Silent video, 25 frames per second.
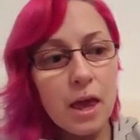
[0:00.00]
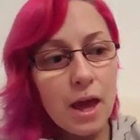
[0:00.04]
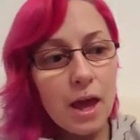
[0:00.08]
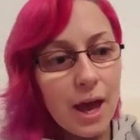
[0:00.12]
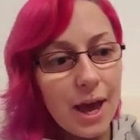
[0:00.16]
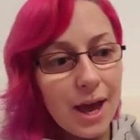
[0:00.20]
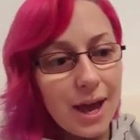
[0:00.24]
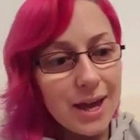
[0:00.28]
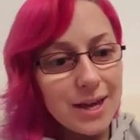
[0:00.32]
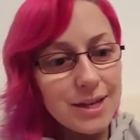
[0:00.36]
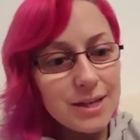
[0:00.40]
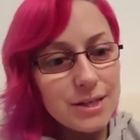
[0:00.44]

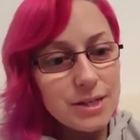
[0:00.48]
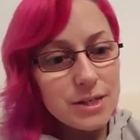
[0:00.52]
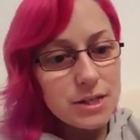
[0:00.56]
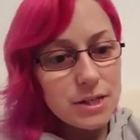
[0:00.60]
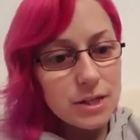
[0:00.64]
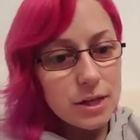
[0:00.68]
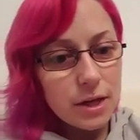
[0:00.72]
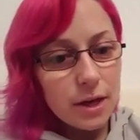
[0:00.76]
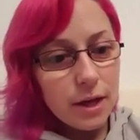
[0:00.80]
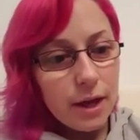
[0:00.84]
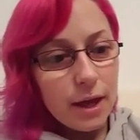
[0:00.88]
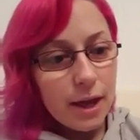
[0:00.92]

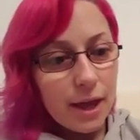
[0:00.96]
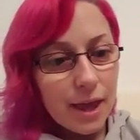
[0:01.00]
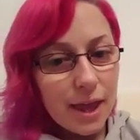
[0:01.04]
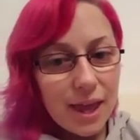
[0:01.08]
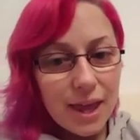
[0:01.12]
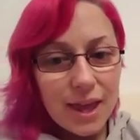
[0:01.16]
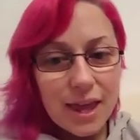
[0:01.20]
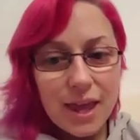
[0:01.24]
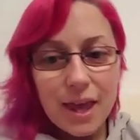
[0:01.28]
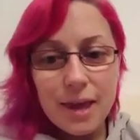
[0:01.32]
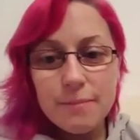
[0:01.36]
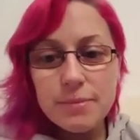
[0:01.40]
And
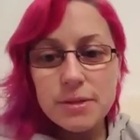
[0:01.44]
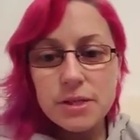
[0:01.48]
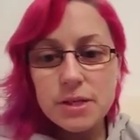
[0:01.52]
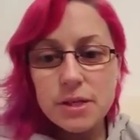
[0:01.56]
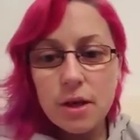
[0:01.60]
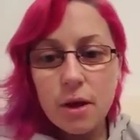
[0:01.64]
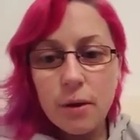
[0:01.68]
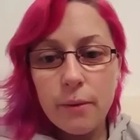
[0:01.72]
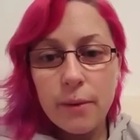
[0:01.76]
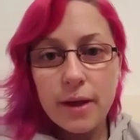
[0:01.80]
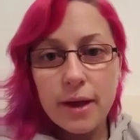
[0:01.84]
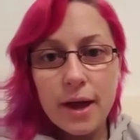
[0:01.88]
it keeps
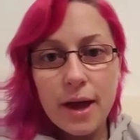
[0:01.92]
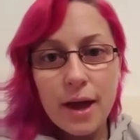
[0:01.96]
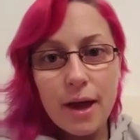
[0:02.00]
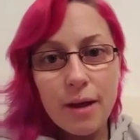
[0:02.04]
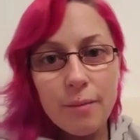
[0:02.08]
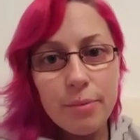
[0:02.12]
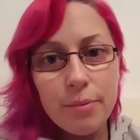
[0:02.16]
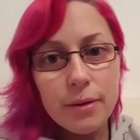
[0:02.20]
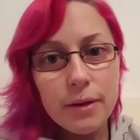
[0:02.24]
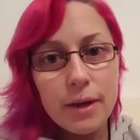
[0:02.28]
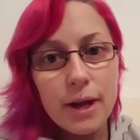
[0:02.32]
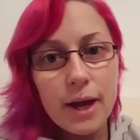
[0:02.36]
going
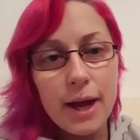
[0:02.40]
up,